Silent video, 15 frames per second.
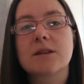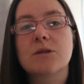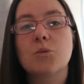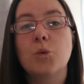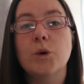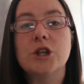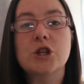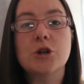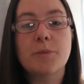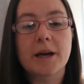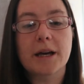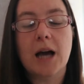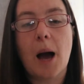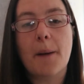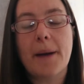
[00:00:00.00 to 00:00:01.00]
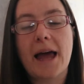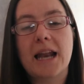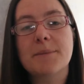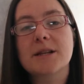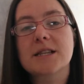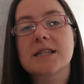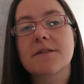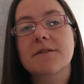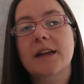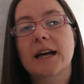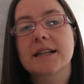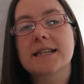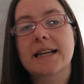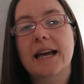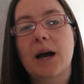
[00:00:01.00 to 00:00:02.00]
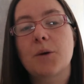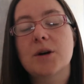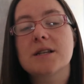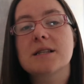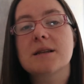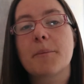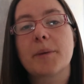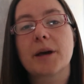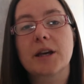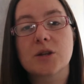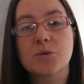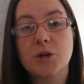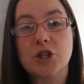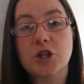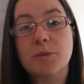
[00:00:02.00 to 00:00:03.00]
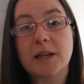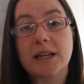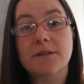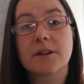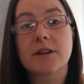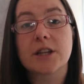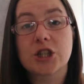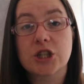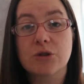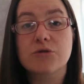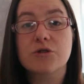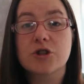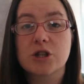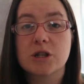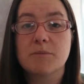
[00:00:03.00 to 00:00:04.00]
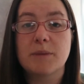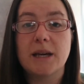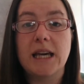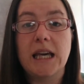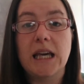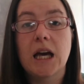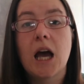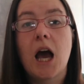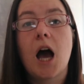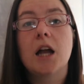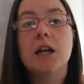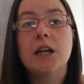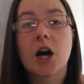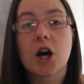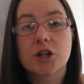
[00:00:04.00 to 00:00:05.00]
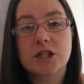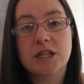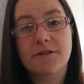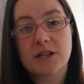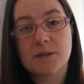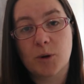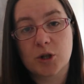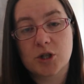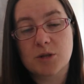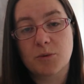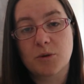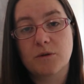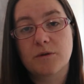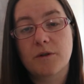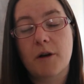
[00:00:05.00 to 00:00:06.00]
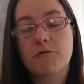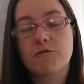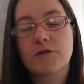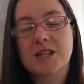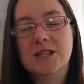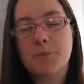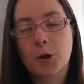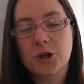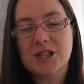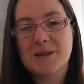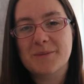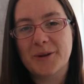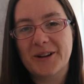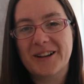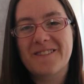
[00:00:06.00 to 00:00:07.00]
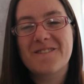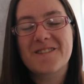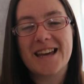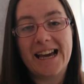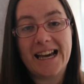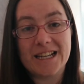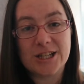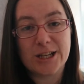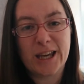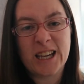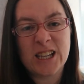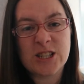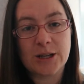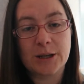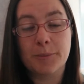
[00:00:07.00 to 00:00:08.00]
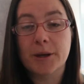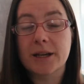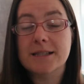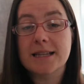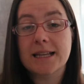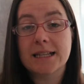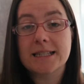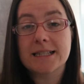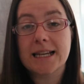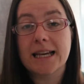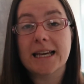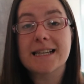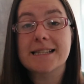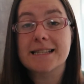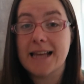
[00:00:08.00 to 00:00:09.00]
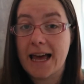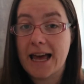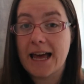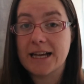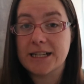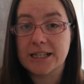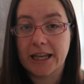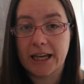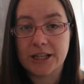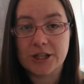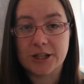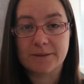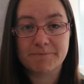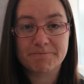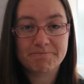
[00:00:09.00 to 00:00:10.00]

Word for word: we do pick up elements of that in ours because we do believe that the children should be largely responsible responsible for their education because at the end of the day it is their education